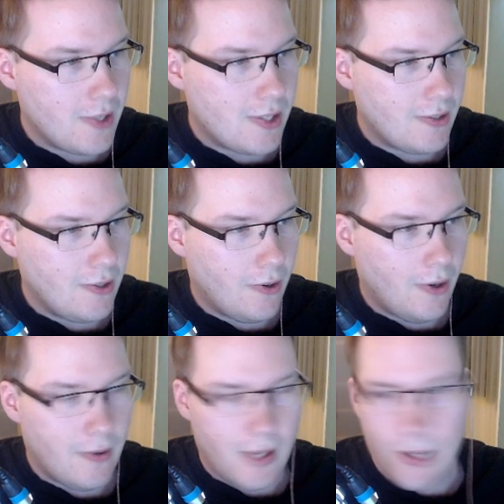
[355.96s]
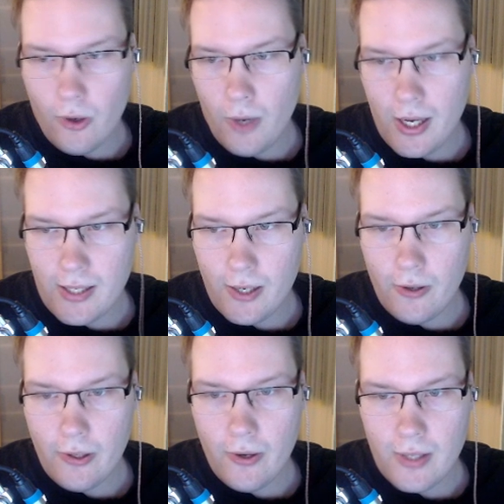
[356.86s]
you know, ignore what I said
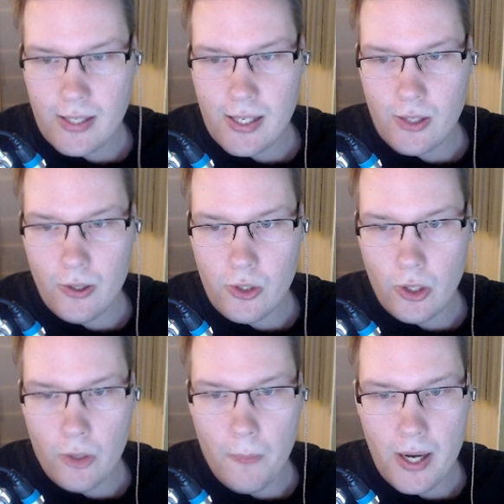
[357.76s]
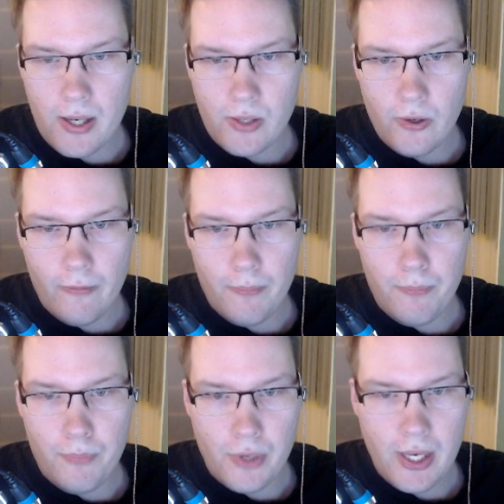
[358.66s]
earlier. This is also a comparison of
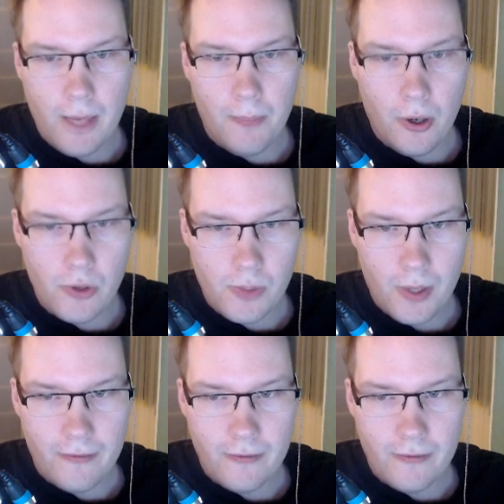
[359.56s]
pre and post buff.